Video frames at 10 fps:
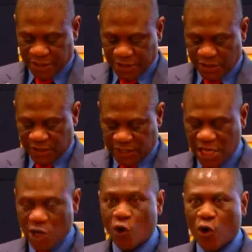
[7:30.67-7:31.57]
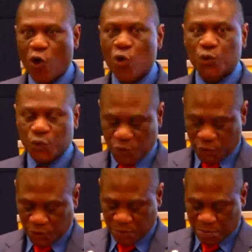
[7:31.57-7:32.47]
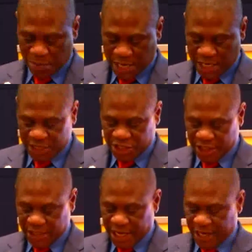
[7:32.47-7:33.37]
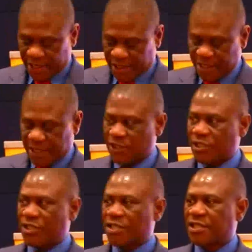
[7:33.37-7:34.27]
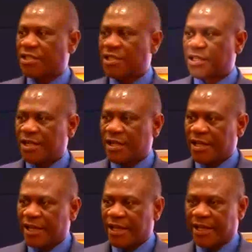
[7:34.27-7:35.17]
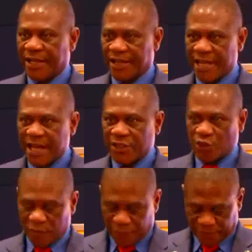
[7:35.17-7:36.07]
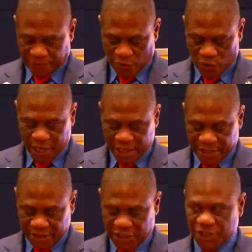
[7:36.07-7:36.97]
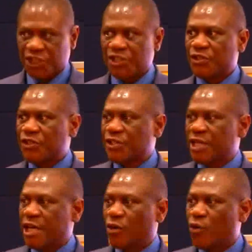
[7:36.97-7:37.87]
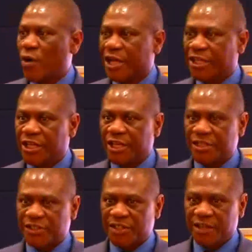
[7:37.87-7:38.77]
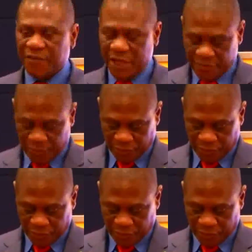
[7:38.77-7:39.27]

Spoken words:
CEOs, managing directors, and heads of organizations who are here this evening.